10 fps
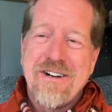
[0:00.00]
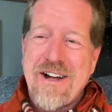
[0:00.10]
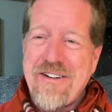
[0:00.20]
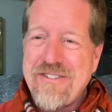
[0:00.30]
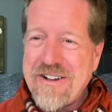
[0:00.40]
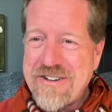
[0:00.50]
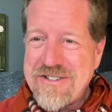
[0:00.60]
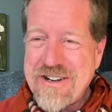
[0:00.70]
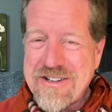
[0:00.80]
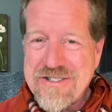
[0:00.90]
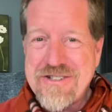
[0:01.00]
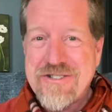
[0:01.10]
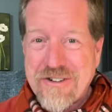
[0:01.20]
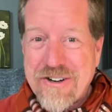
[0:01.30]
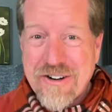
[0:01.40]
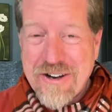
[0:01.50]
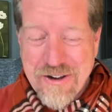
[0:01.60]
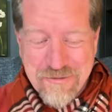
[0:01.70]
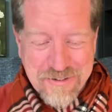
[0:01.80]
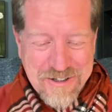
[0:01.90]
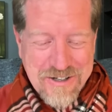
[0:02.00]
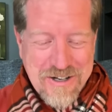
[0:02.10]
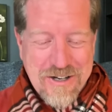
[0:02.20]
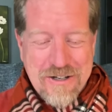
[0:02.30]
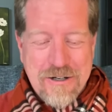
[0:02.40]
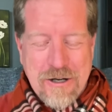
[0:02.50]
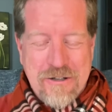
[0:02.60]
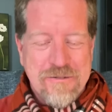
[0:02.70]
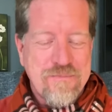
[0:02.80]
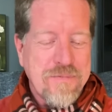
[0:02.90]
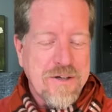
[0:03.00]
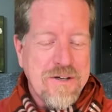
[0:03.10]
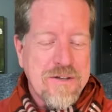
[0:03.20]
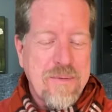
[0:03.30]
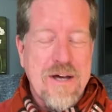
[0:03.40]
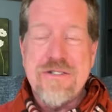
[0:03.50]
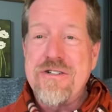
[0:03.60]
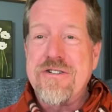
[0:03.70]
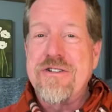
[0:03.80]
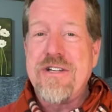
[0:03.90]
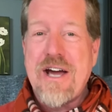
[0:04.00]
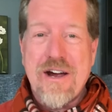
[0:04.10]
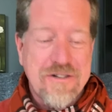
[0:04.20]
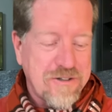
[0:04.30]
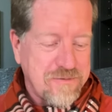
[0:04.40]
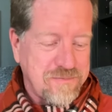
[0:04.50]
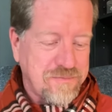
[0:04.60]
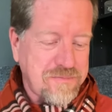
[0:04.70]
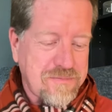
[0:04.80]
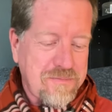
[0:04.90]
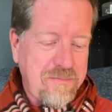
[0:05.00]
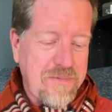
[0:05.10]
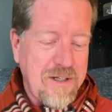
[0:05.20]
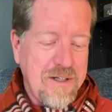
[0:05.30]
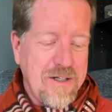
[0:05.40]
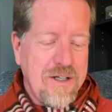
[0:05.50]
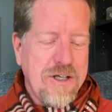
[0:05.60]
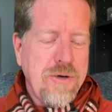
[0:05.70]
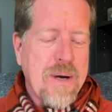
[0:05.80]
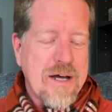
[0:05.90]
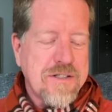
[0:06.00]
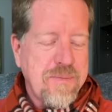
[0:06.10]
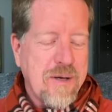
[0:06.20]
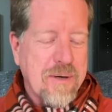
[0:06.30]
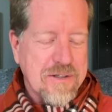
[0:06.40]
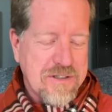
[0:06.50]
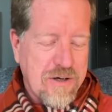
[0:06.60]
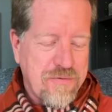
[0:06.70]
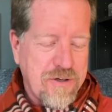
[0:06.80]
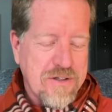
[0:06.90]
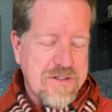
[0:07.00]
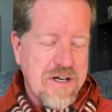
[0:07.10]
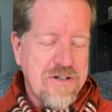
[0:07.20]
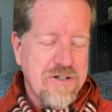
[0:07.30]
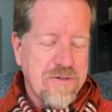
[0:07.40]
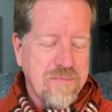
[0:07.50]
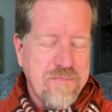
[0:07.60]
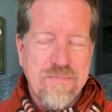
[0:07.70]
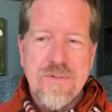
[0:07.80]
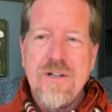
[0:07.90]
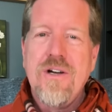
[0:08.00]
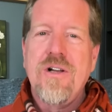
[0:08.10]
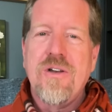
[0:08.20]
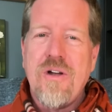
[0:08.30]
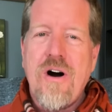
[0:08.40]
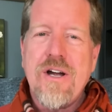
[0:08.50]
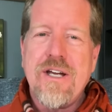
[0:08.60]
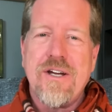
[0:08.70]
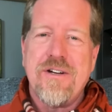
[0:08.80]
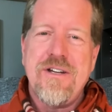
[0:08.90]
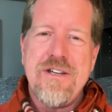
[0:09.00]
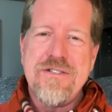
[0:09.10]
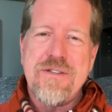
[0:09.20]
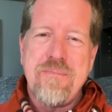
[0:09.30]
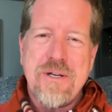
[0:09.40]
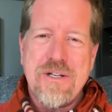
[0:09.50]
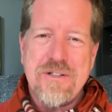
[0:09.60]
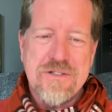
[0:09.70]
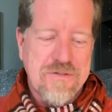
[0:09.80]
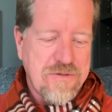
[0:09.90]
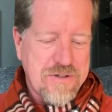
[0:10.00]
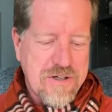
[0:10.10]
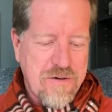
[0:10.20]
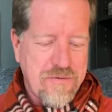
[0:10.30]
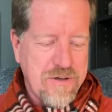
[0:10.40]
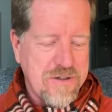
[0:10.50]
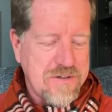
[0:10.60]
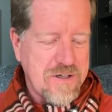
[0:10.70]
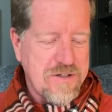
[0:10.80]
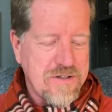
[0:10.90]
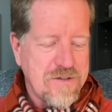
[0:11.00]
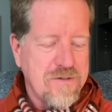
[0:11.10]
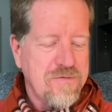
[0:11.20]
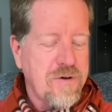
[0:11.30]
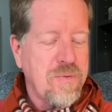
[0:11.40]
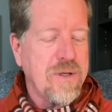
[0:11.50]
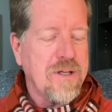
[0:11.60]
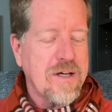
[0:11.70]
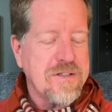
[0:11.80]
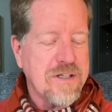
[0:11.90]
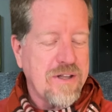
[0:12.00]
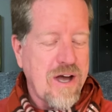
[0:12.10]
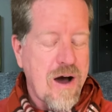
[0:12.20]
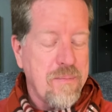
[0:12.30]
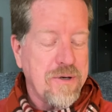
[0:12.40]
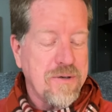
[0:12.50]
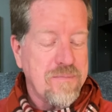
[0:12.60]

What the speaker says: I haven't had a chance. And so here I am. The master to the actor. You asked me about self-realization. Longing is the means for self-realization, for realizing the Atman.